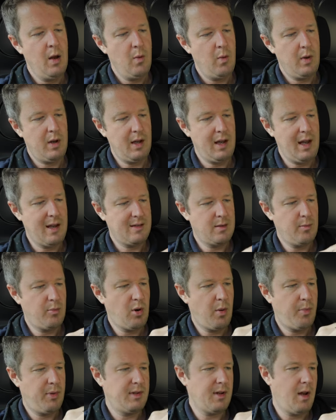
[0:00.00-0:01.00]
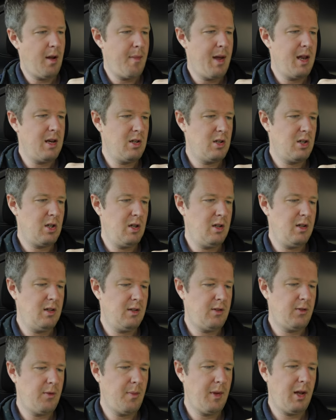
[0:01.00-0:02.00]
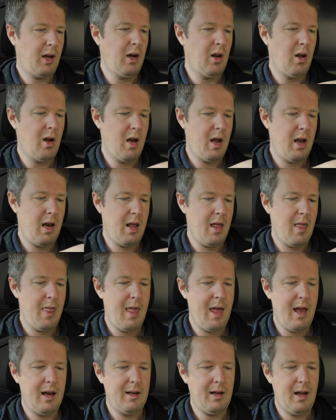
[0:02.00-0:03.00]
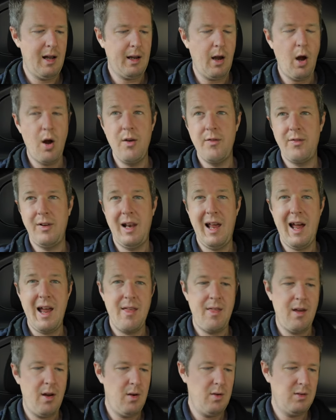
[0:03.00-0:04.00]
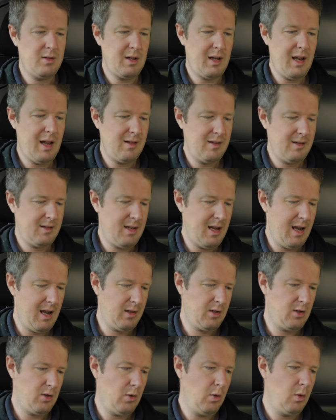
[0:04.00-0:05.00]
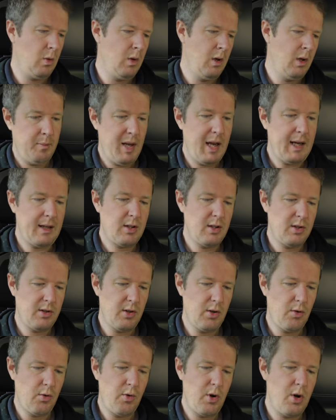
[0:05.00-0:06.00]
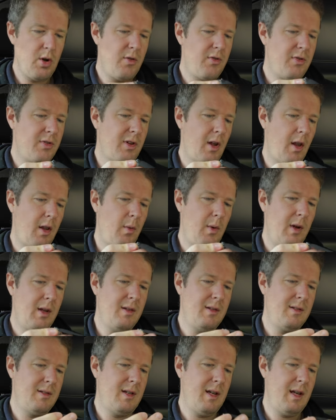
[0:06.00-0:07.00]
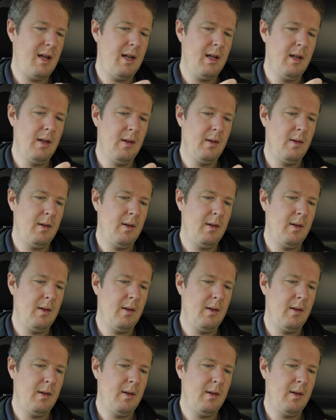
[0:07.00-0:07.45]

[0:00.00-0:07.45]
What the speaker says: We can get some proper dimensions from the client and then like overlay those against the actual pictures of the roof so that we can see